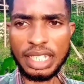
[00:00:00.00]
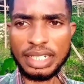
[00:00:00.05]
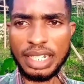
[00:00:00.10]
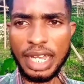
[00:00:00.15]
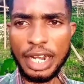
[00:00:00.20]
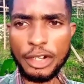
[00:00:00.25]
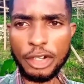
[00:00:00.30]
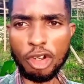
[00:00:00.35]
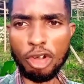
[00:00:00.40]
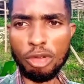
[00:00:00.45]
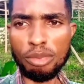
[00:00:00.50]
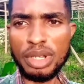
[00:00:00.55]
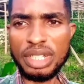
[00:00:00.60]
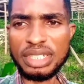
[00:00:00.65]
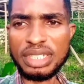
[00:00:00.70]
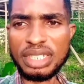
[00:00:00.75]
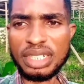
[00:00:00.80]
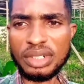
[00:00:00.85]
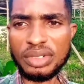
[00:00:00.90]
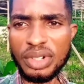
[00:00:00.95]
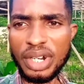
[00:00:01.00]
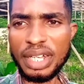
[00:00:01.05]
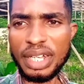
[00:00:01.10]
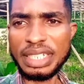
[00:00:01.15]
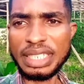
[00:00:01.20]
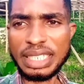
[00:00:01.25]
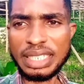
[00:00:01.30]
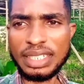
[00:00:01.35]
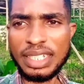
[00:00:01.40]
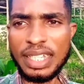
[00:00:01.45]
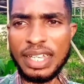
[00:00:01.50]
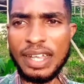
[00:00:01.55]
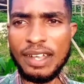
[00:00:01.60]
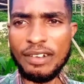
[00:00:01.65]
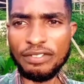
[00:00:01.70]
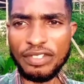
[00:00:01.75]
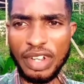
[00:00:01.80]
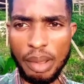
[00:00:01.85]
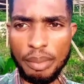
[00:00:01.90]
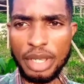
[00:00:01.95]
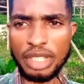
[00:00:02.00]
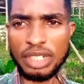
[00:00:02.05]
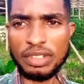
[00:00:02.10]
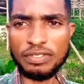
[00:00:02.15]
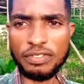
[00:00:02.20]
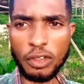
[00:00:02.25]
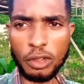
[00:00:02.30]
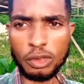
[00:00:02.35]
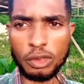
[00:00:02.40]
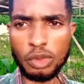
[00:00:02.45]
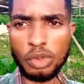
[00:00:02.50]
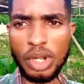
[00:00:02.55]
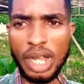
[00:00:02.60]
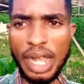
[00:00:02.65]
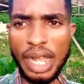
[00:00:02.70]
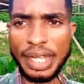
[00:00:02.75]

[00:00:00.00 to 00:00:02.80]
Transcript: then I recommend rice farming for you